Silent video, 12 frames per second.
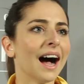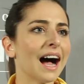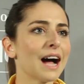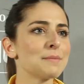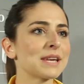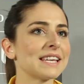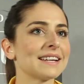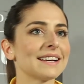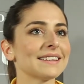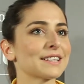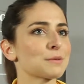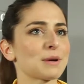I mean, a
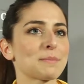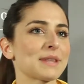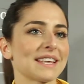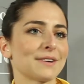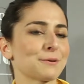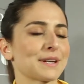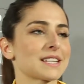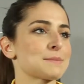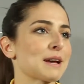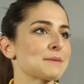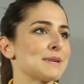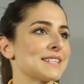little bit, but they don't
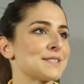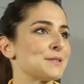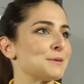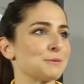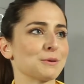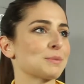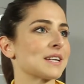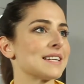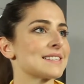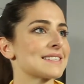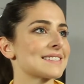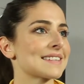expect me to
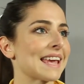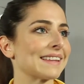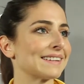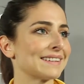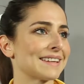replace Caitlin.